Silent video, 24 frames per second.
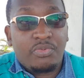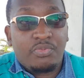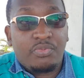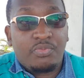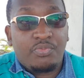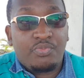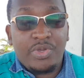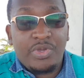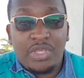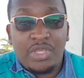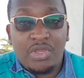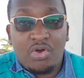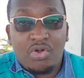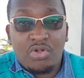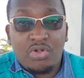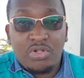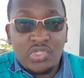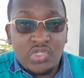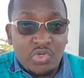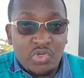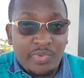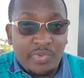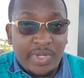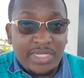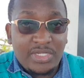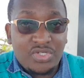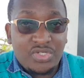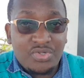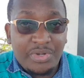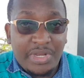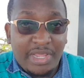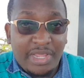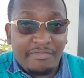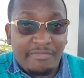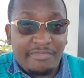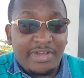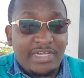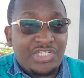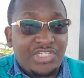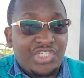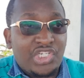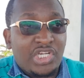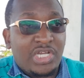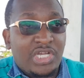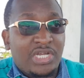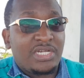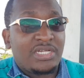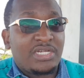we also went to
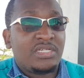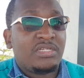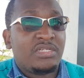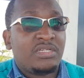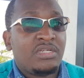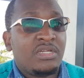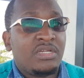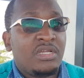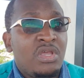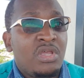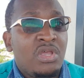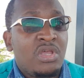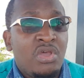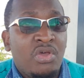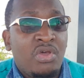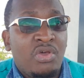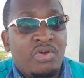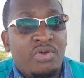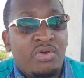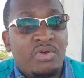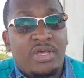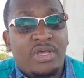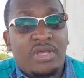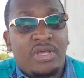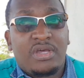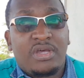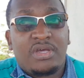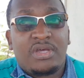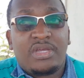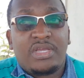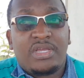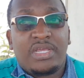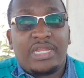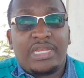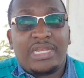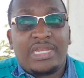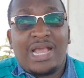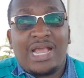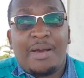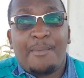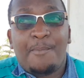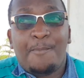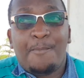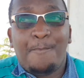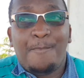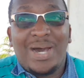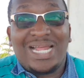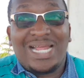Naivasha in
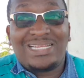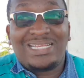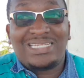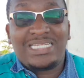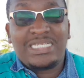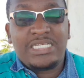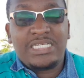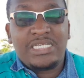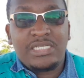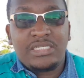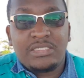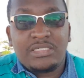Kabati.